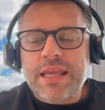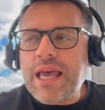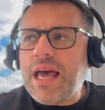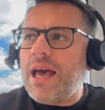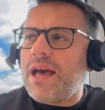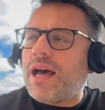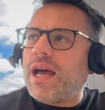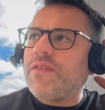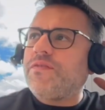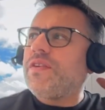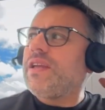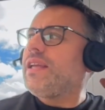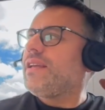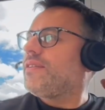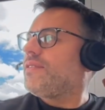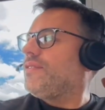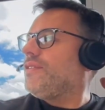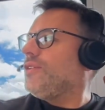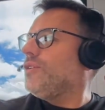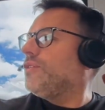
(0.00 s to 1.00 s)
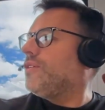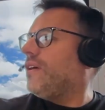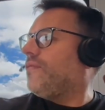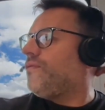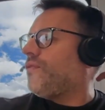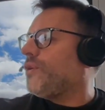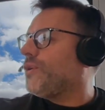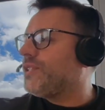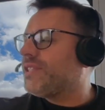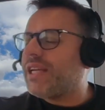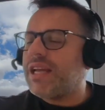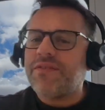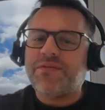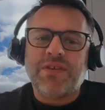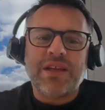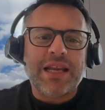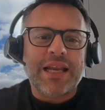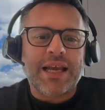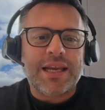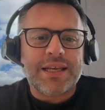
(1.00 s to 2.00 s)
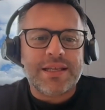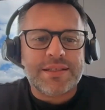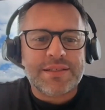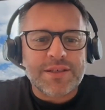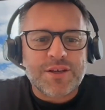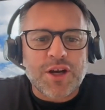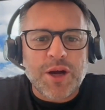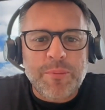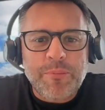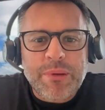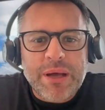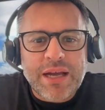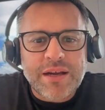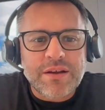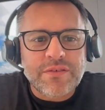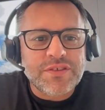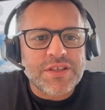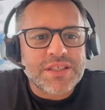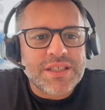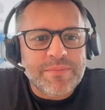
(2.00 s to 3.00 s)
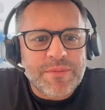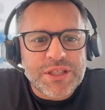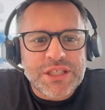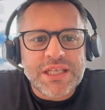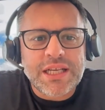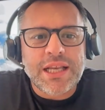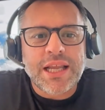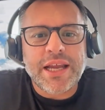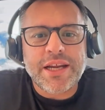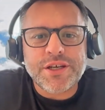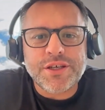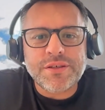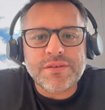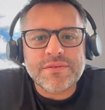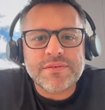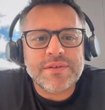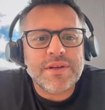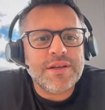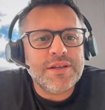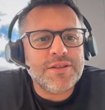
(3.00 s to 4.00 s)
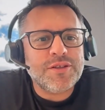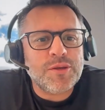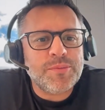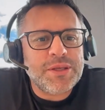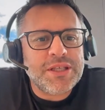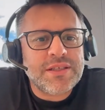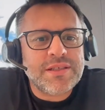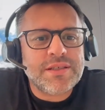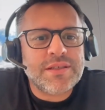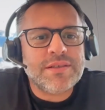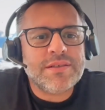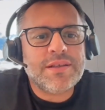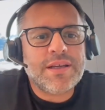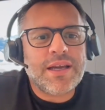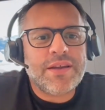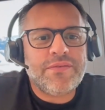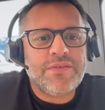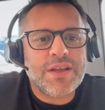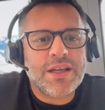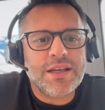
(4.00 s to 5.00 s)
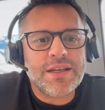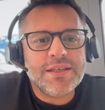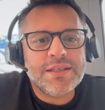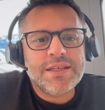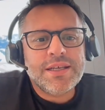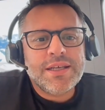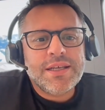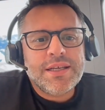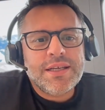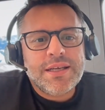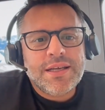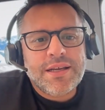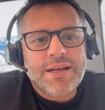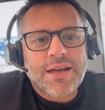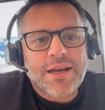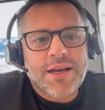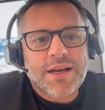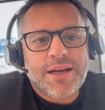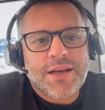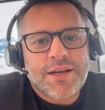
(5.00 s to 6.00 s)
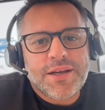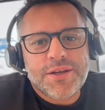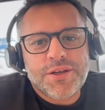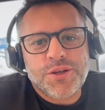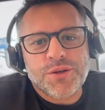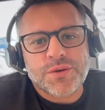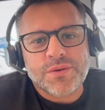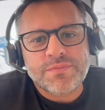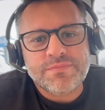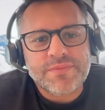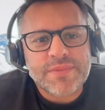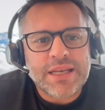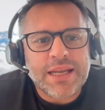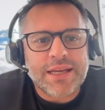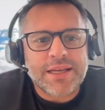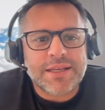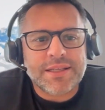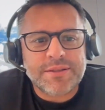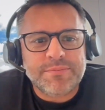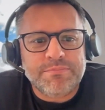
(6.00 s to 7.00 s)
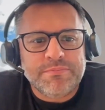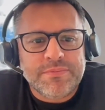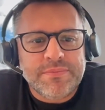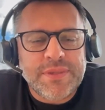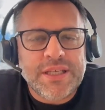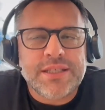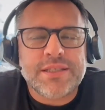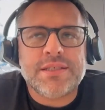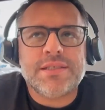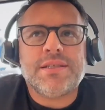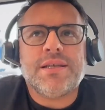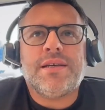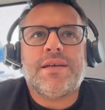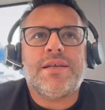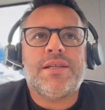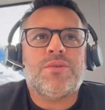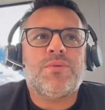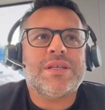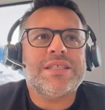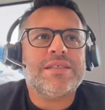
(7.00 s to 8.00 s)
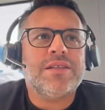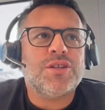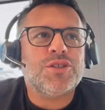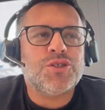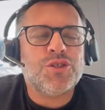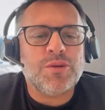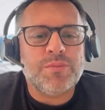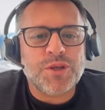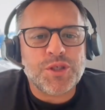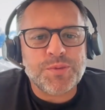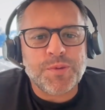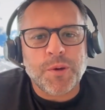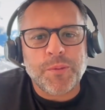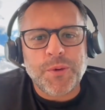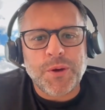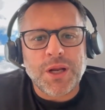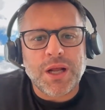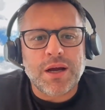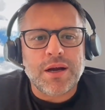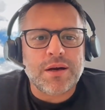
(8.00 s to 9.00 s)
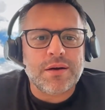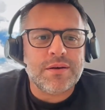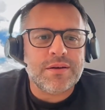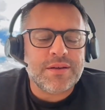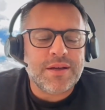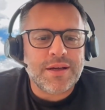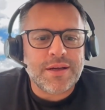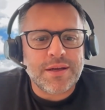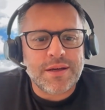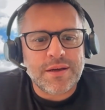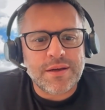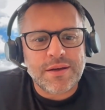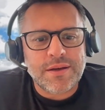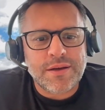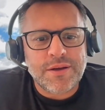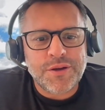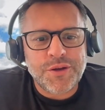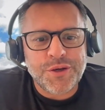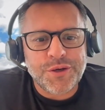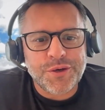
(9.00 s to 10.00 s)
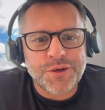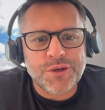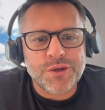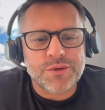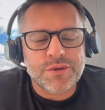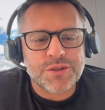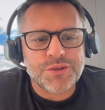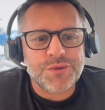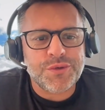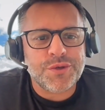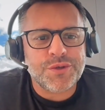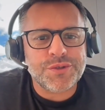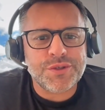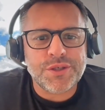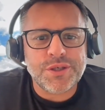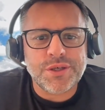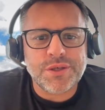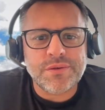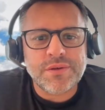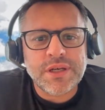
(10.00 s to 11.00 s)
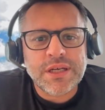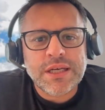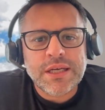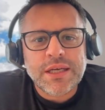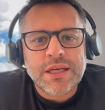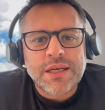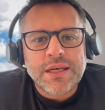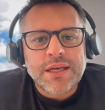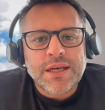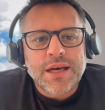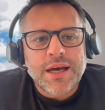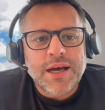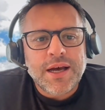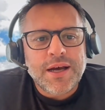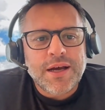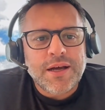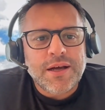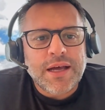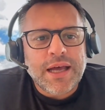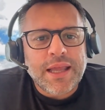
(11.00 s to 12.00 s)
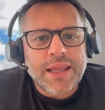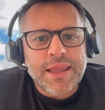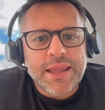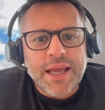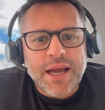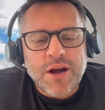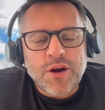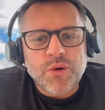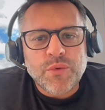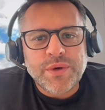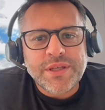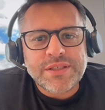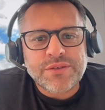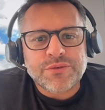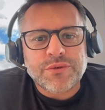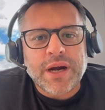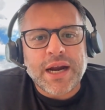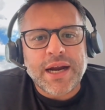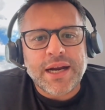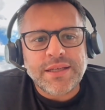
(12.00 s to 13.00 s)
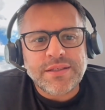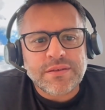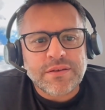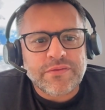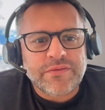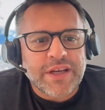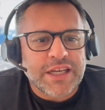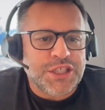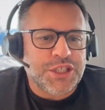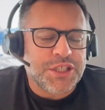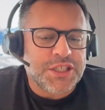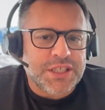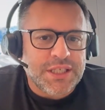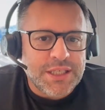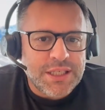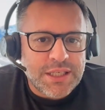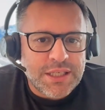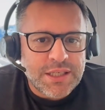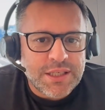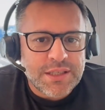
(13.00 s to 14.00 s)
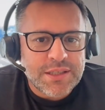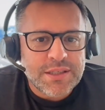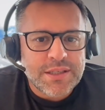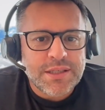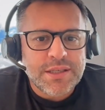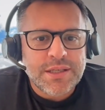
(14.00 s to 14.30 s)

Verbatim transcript: Yeah, I think, you know, at first, I think like it's a comeback of the semantic layer a little bit, I feel. Uh, you know, like it, it's uh, it was not so much popular uh, a year ago or two years ago, uh, and now with the rise of agentic,